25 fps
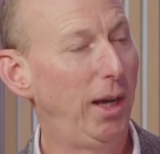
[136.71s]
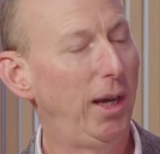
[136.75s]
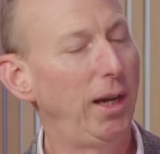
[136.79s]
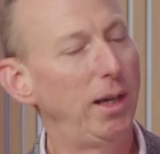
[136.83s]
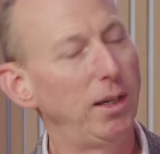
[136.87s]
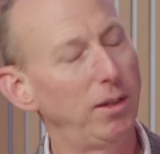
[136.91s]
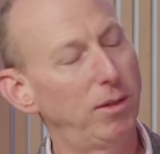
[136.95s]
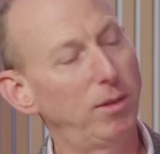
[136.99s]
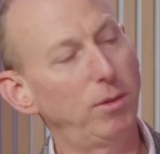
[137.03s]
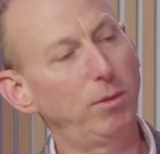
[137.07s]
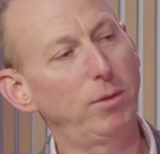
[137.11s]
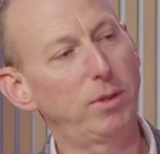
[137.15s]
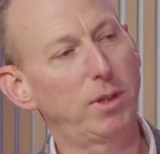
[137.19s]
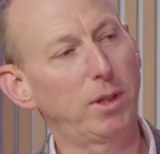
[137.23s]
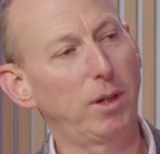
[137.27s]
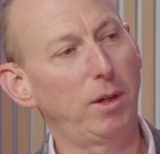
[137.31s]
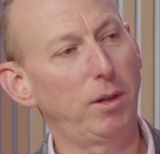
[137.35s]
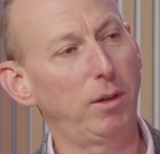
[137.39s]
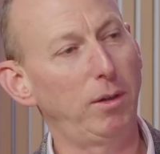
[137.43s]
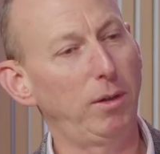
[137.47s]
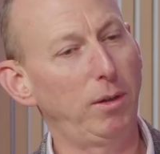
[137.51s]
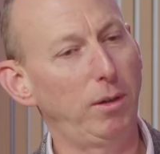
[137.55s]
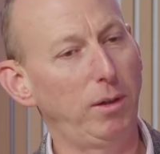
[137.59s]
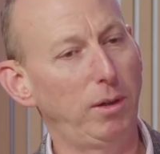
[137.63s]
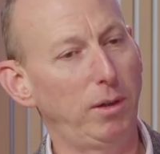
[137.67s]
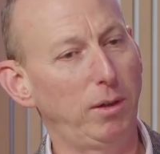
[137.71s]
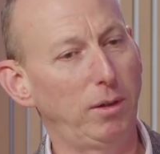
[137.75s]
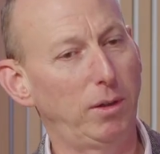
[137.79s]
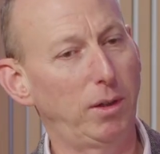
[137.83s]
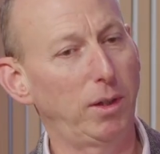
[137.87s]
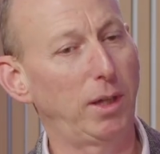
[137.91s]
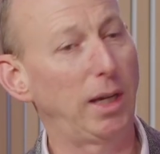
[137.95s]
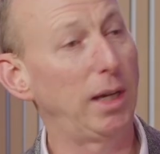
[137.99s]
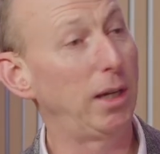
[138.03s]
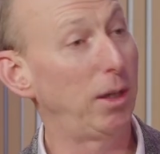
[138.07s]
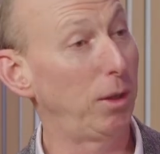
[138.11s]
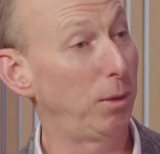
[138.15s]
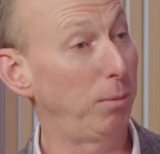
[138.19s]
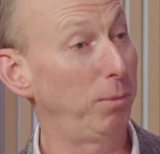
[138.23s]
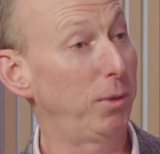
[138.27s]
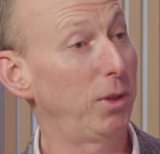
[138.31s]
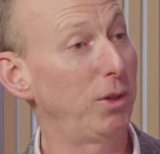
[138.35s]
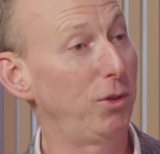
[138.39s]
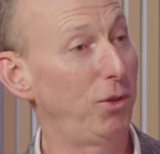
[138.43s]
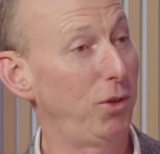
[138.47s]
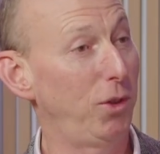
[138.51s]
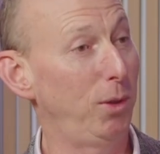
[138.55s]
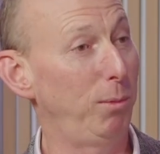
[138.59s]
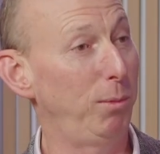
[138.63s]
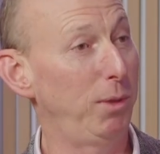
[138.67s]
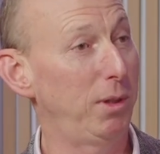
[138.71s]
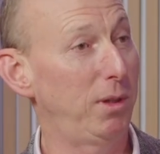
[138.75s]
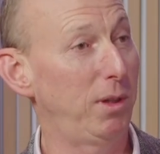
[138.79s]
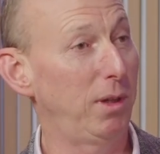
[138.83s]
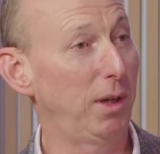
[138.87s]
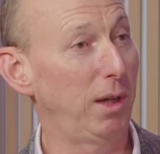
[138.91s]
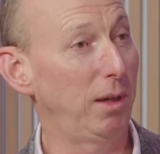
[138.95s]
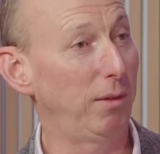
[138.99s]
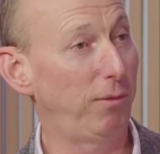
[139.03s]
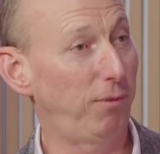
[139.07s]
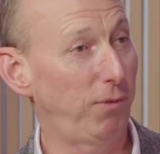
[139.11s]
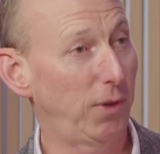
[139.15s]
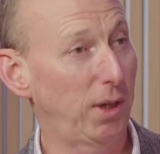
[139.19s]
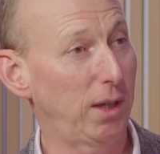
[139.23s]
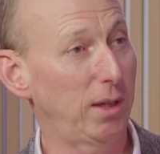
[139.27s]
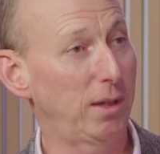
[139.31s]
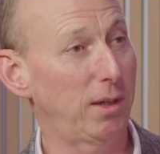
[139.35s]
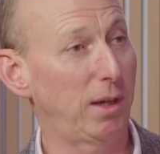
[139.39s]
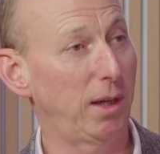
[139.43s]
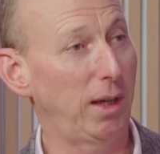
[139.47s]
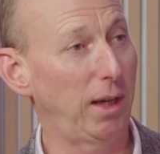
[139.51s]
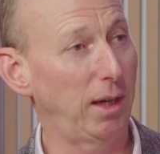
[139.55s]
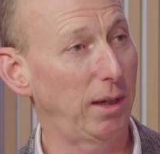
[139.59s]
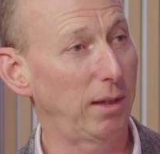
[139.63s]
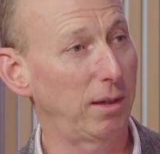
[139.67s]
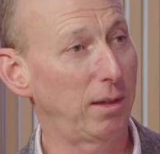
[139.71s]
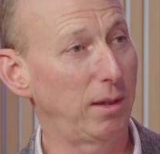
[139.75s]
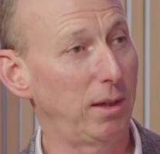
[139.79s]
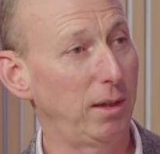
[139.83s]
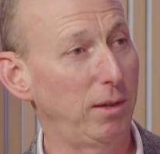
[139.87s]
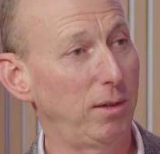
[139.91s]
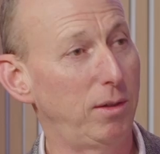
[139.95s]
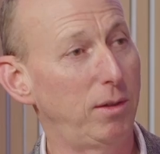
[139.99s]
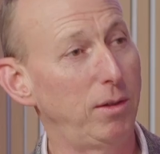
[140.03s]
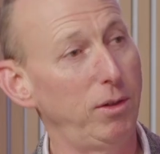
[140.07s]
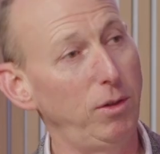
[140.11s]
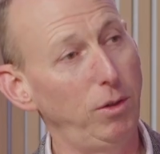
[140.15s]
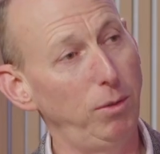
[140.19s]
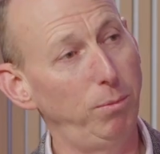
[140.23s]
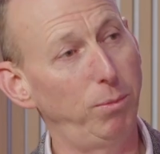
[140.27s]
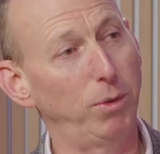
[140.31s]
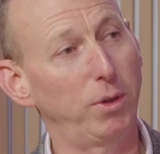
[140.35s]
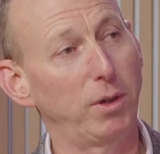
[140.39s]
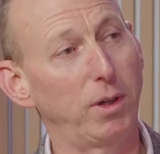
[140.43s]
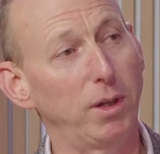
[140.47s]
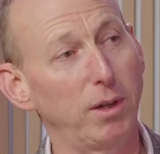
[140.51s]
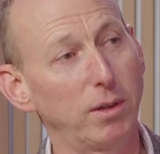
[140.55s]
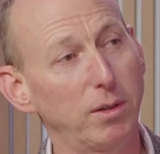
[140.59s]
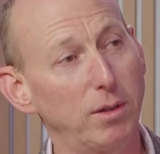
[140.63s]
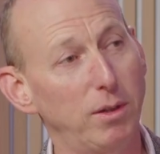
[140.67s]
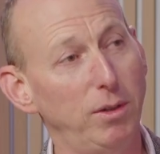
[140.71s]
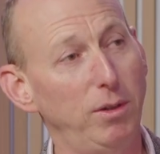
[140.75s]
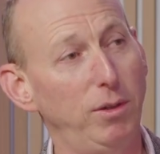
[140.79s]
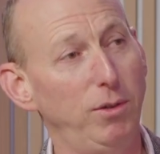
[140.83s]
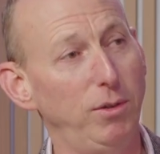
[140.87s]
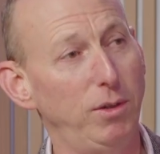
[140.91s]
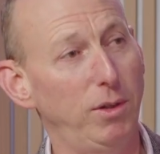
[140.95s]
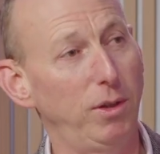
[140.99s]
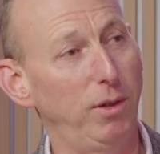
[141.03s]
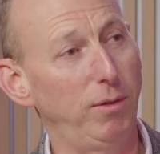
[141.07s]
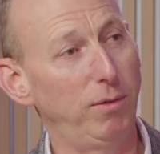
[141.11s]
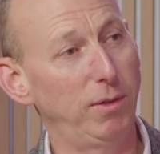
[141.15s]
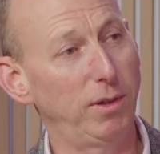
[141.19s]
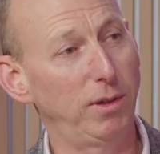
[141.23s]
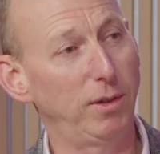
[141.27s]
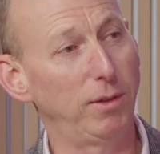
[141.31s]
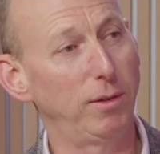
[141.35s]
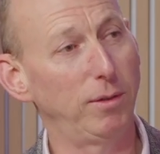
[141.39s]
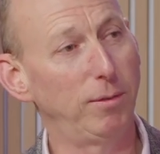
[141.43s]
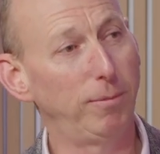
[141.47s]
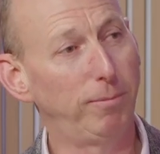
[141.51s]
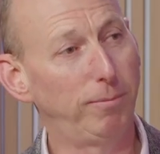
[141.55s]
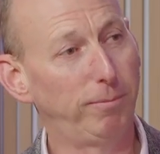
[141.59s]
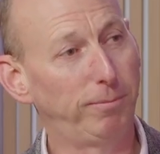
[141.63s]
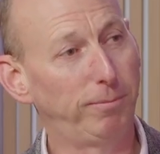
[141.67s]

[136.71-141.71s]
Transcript: And it's also going to help consumers to get faster access to new products and new services.